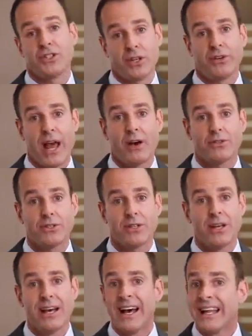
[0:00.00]
selling houses,
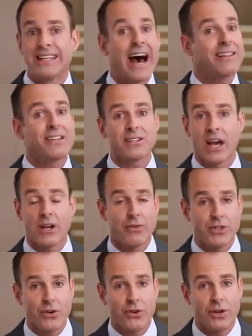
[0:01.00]
not this kind of
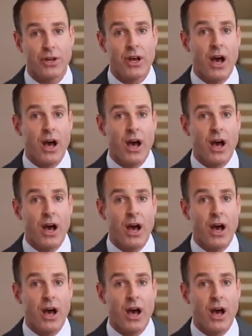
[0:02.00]
return.